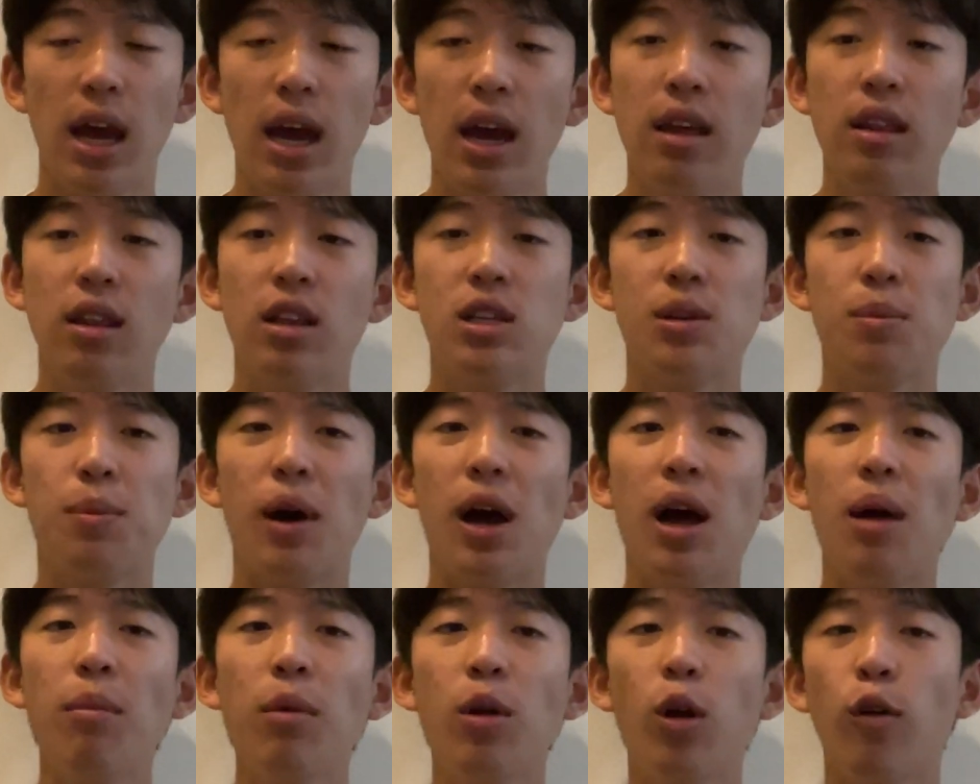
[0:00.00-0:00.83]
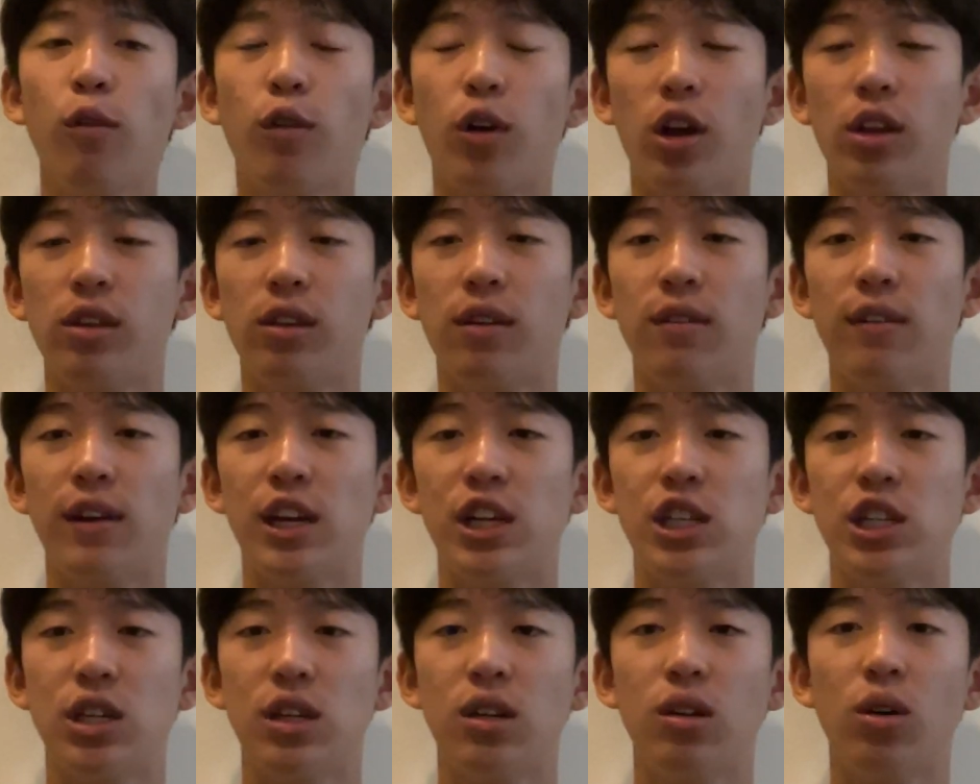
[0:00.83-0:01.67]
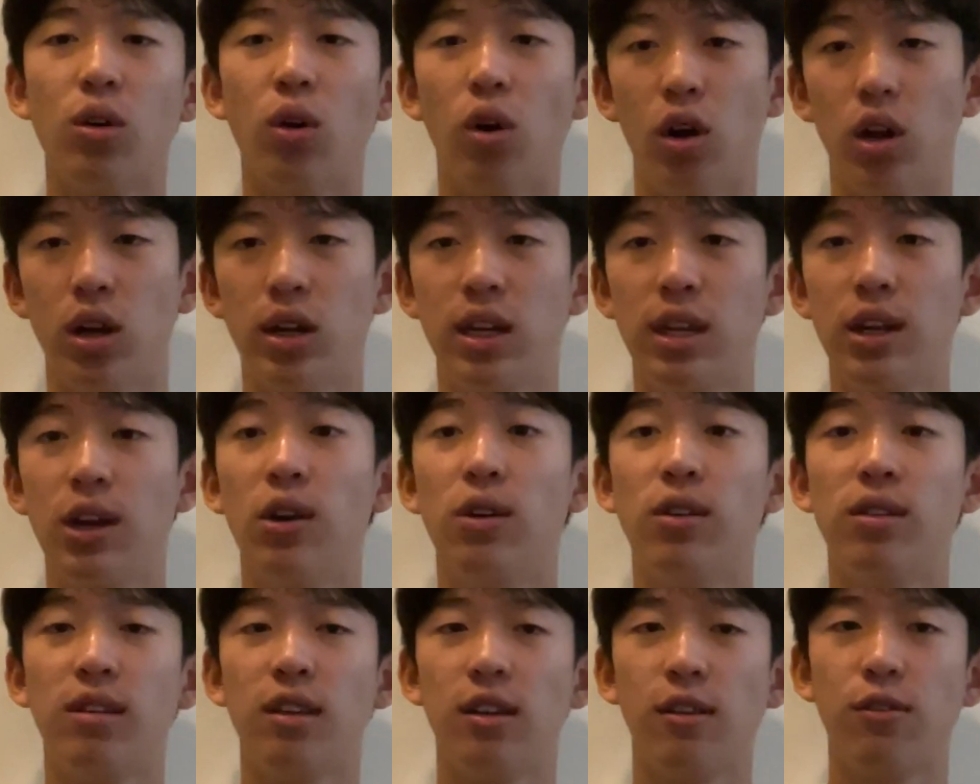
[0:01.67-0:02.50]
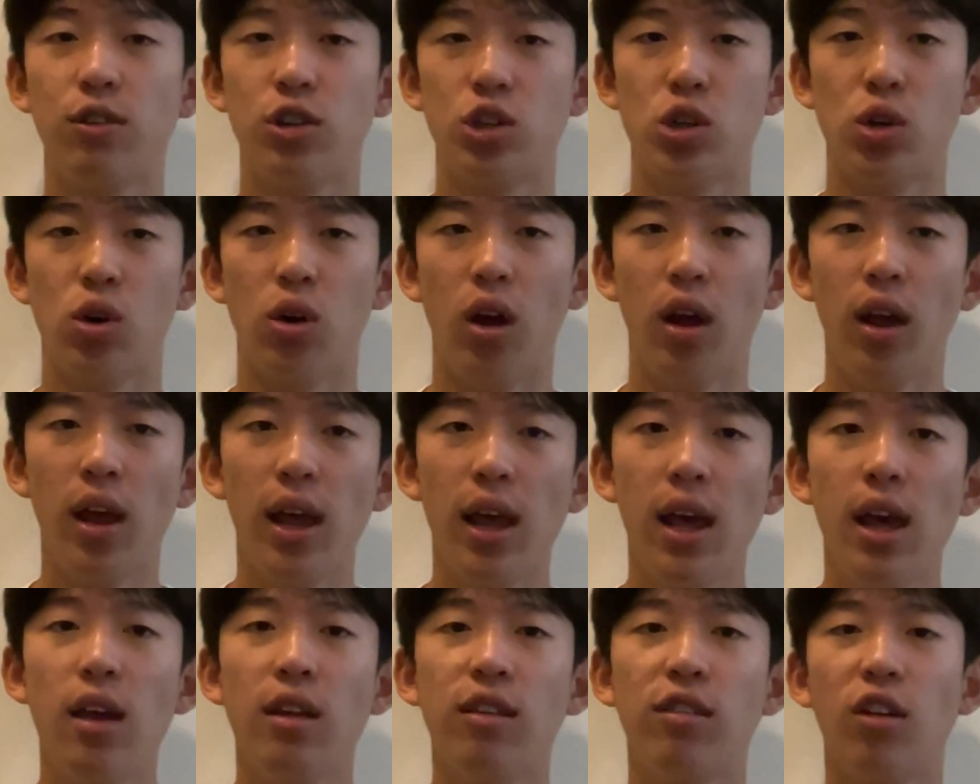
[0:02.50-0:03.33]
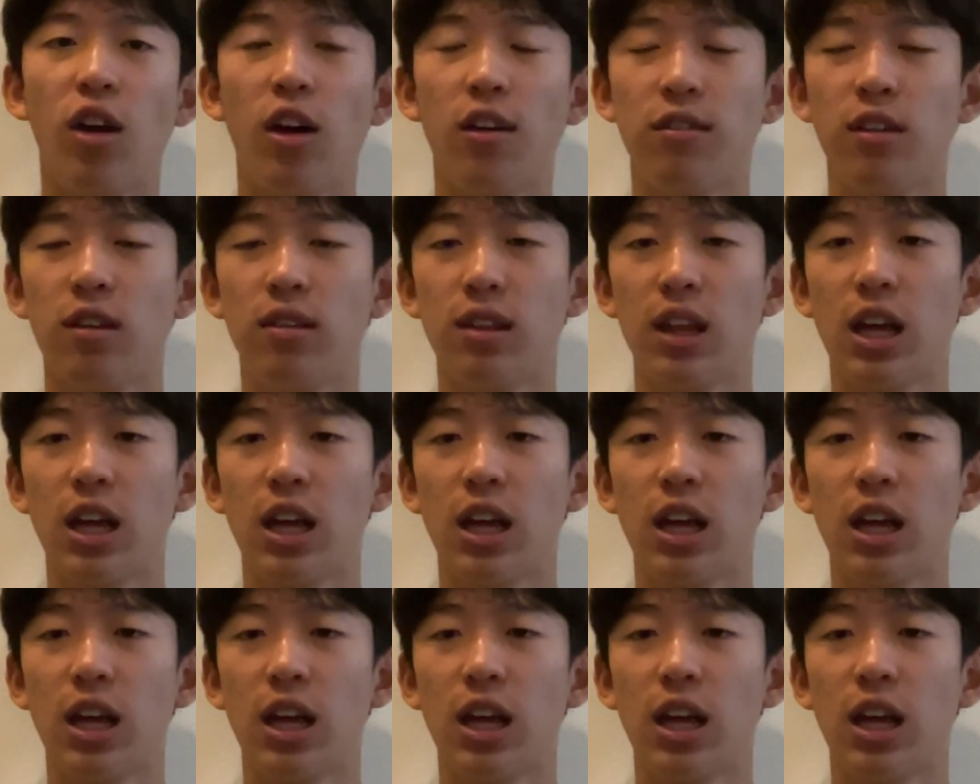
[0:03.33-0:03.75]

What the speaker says: The Department of Conservation, or DOC for short, serves as the